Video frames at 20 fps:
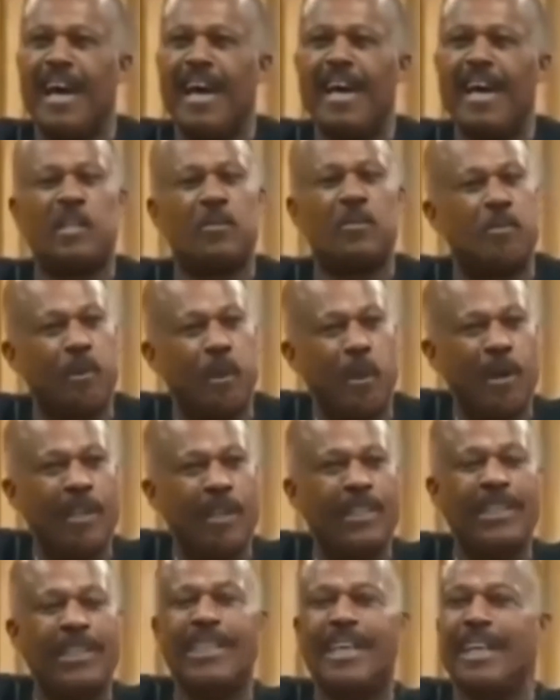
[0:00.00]

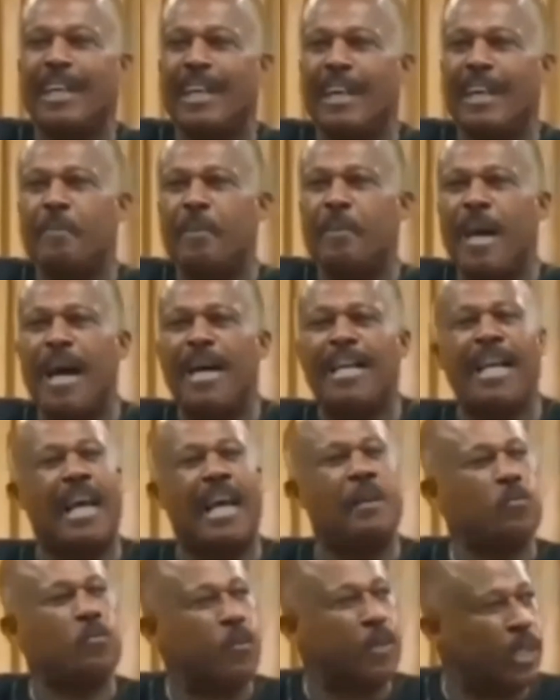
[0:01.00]
exploiting their labor and
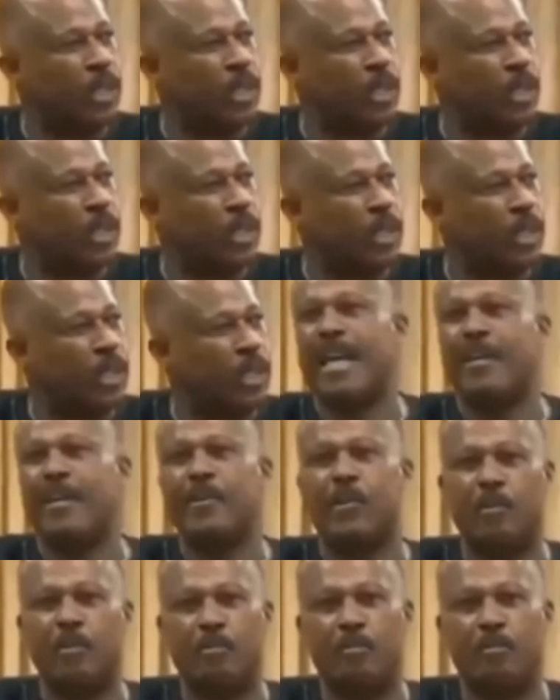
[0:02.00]
enriching
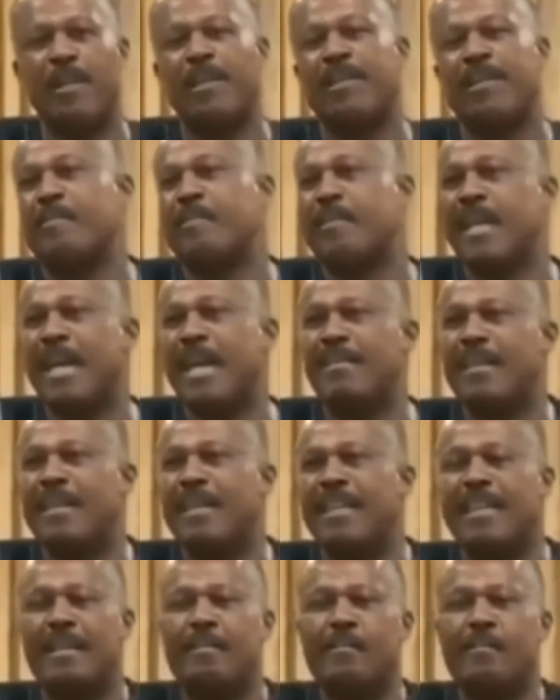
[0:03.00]
themselves to build themselves
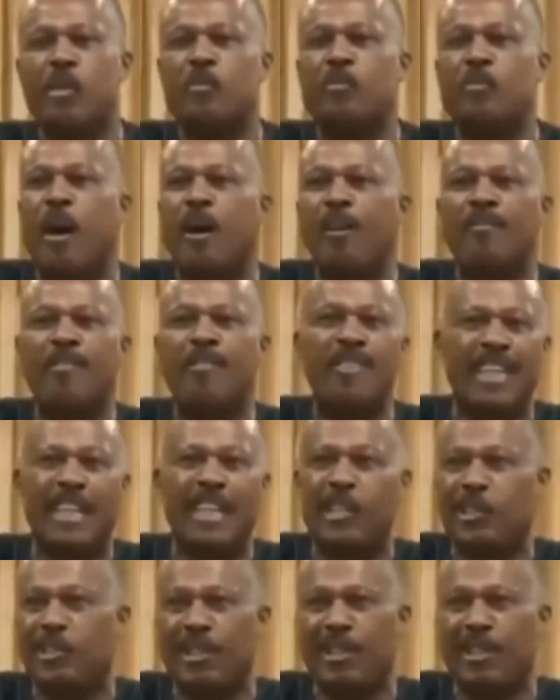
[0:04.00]
into the most powerful
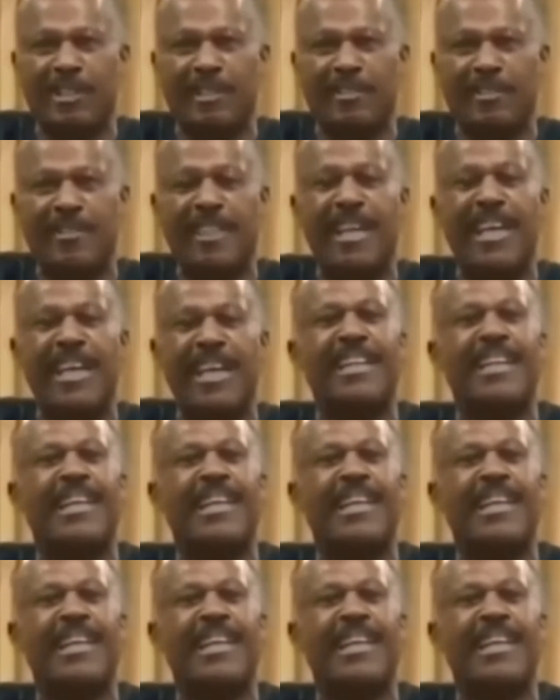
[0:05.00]
nation on earth,